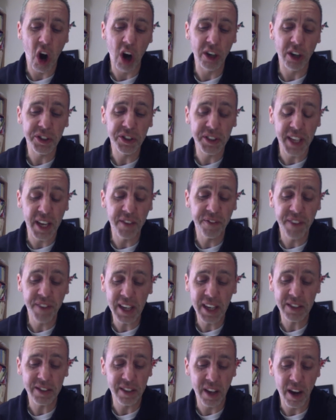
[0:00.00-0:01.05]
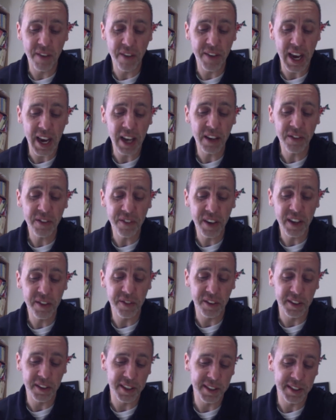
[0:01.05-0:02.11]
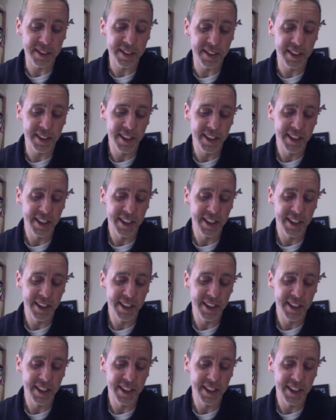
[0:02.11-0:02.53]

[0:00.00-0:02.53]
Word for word: are steadfast love and faithfulness.